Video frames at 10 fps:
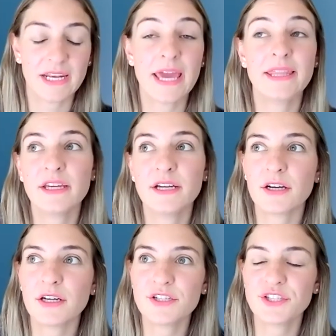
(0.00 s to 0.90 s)
And there
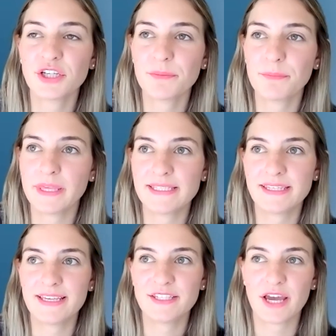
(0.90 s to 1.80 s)
are certain
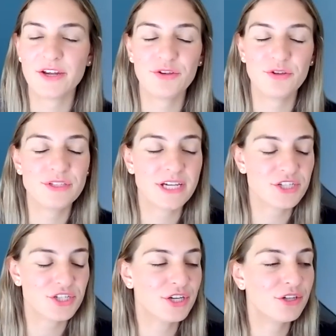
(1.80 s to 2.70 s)
places, I know you
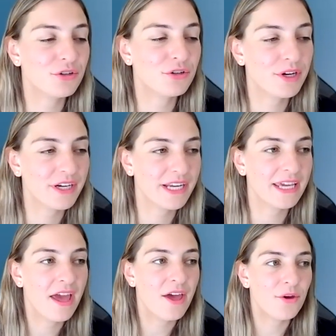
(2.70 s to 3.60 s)
touched on
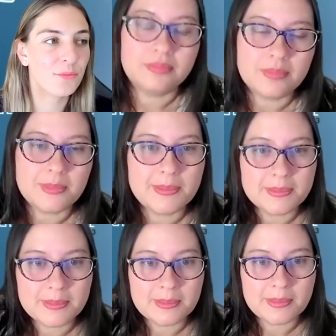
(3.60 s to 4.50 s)
neuromarketing,
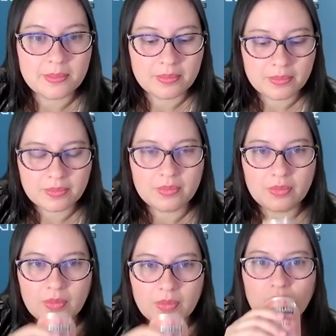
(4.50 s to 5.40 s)
where it
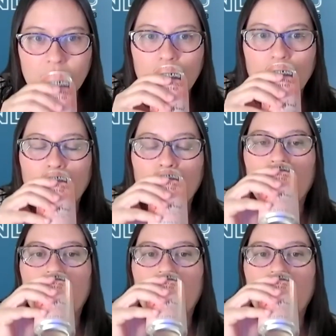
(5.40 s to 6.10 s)
wasn't really that